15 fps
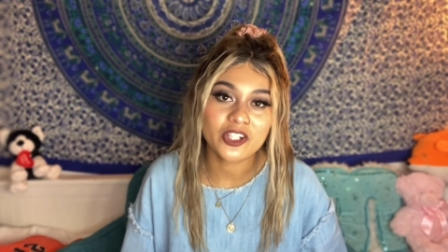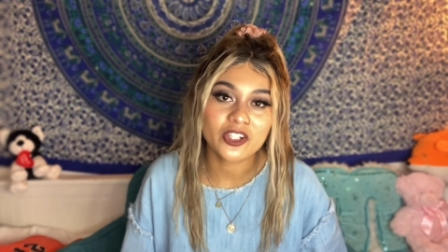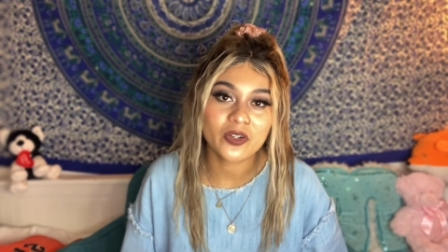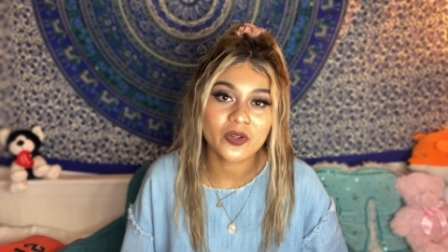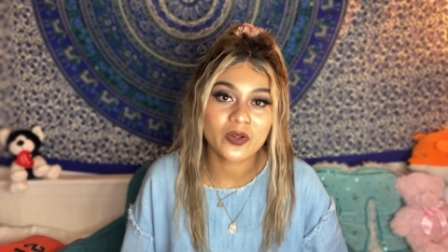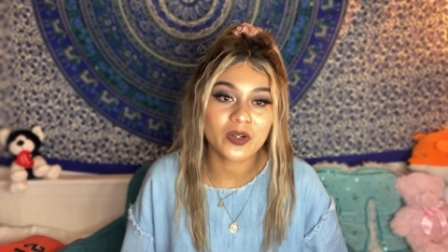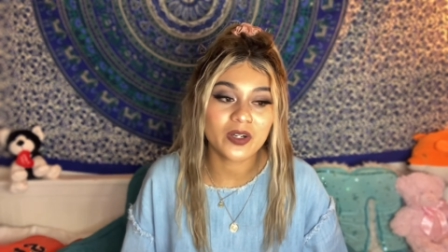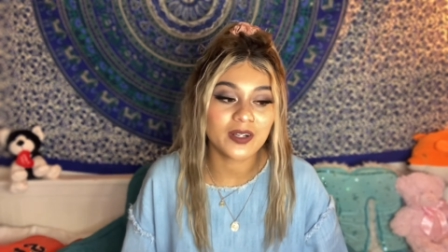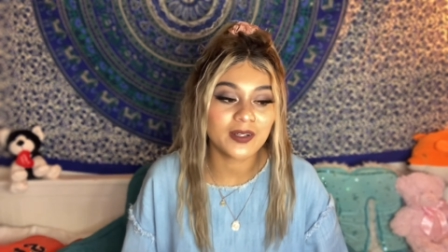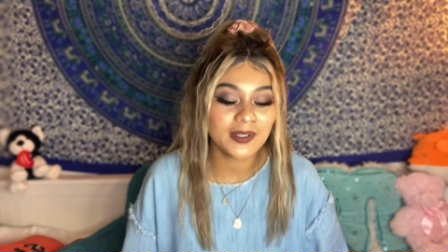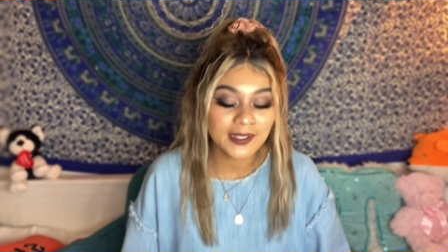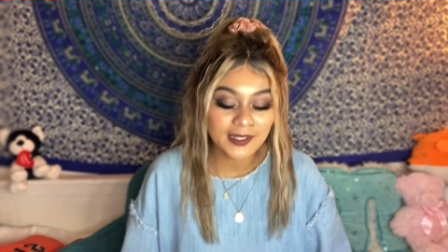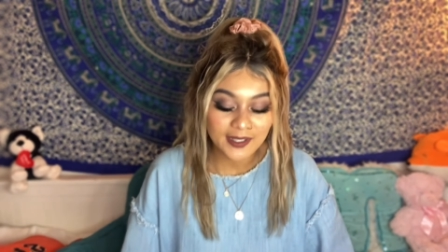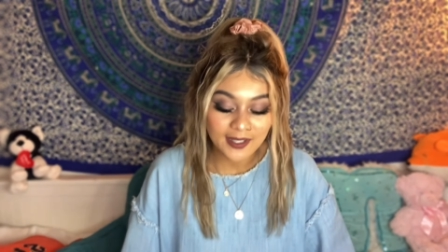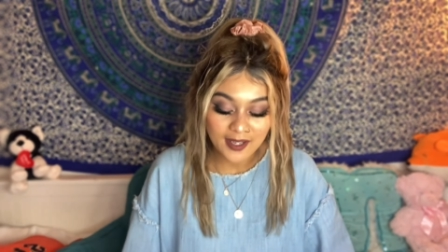or
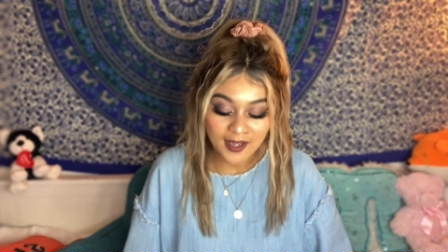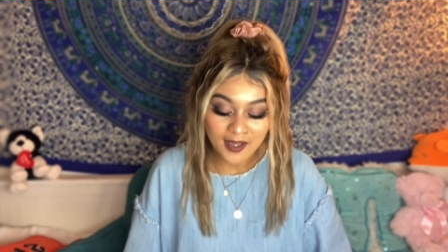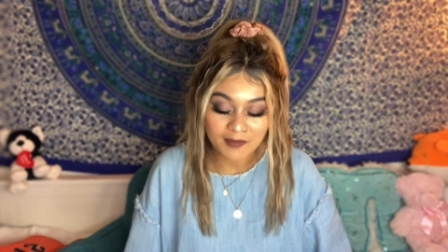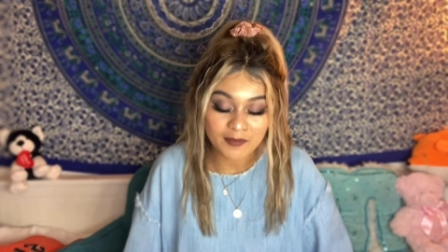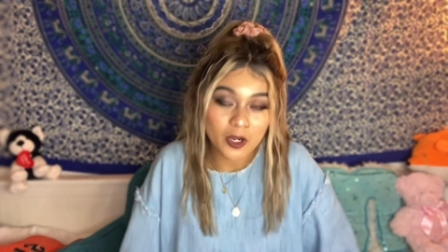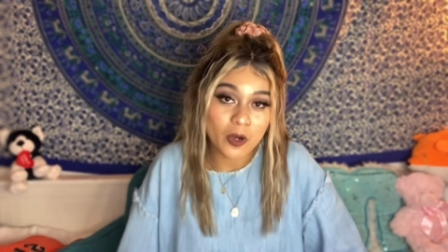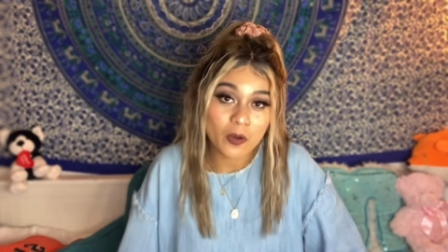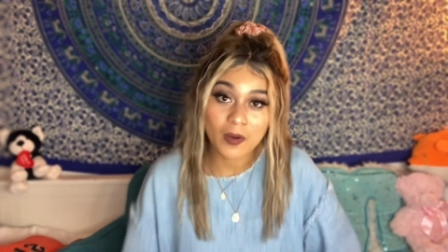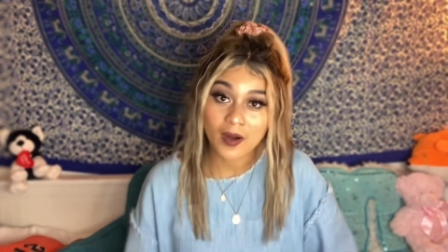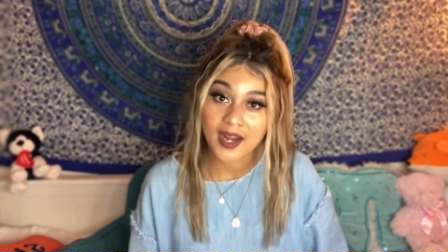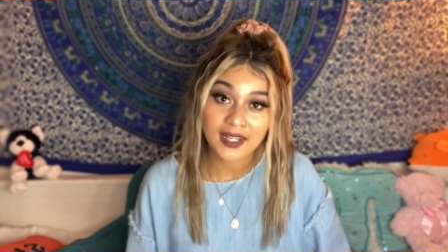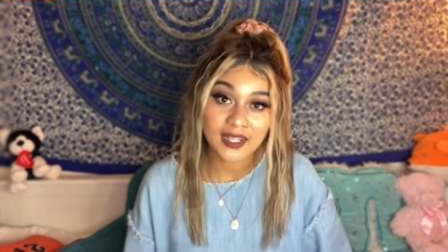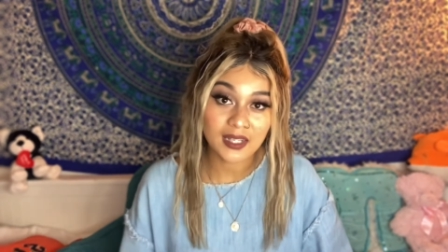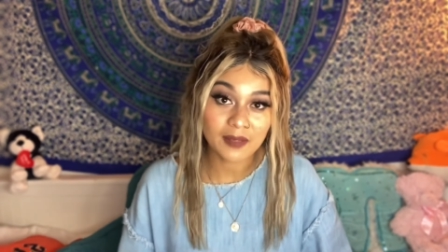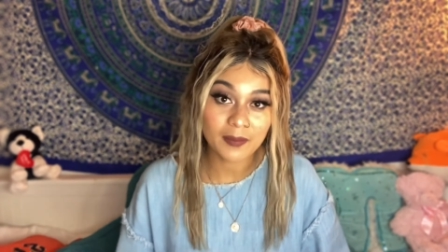know where I
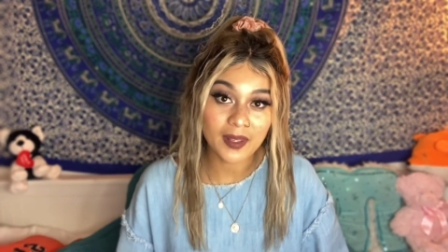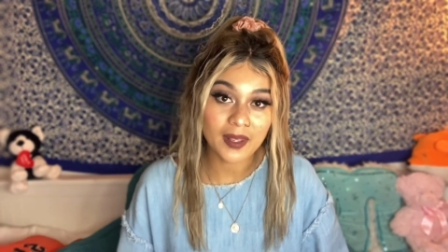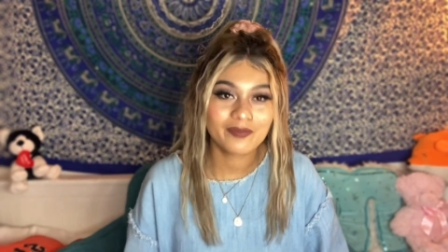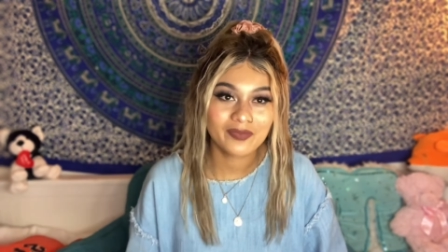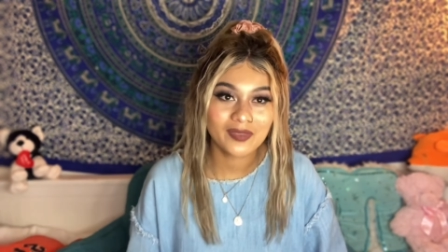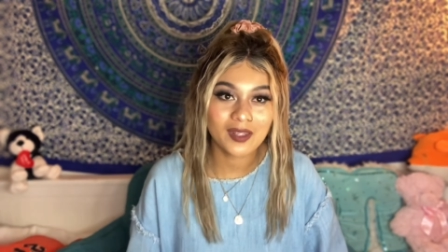keep it.